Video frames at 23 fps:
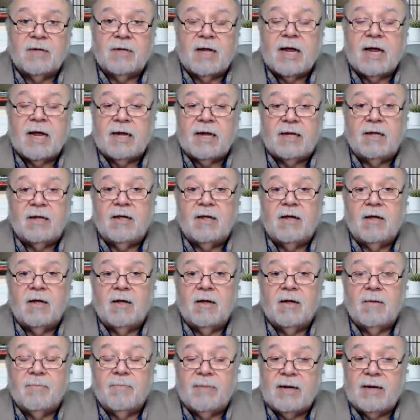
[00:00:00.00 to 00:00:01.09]
Hey,
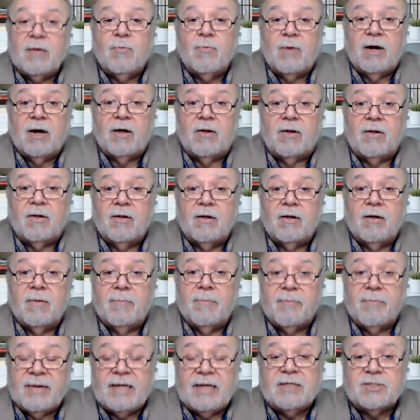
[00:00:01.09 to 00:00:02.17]
be well
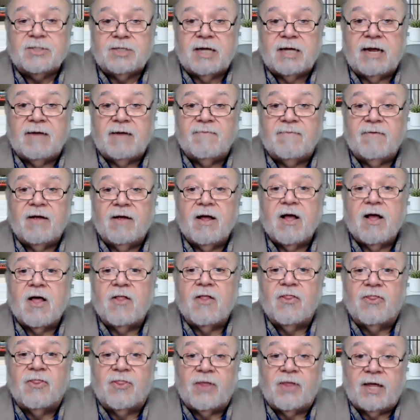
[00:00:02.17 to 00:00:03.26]
be safe,
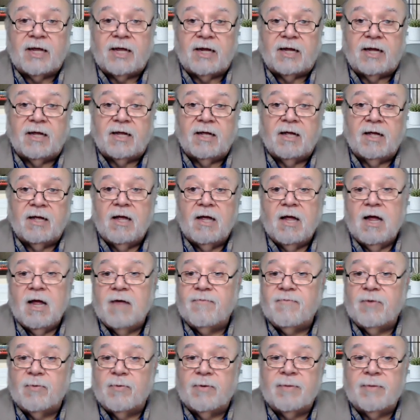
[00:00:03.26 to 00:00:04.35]
think.
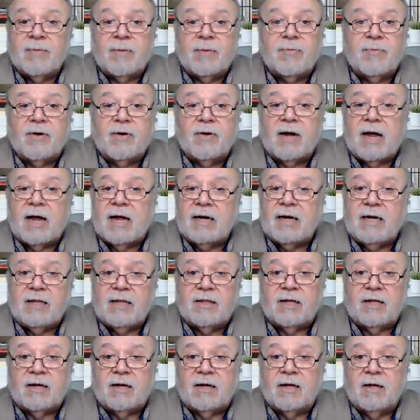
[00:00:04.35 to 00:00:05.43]
If you remember
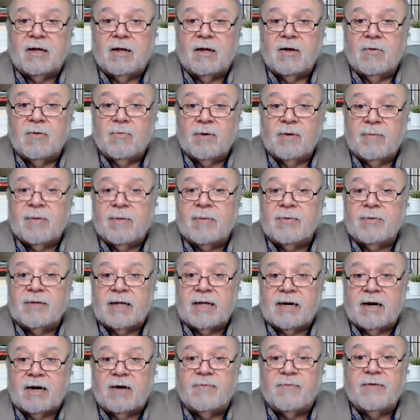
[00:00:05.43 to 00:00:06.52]
anything, remember
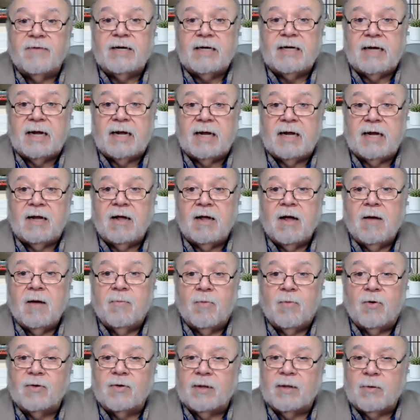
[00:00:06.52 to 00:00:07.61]
that every day
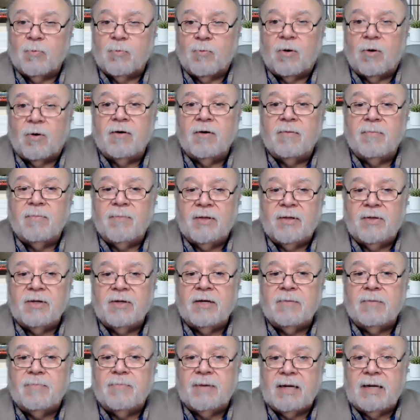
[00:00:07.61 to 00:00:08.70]
more than 1
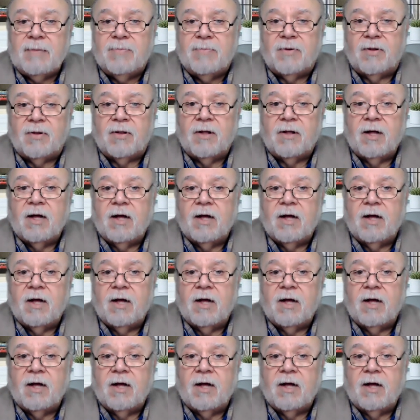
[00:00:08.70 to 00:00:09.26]
million people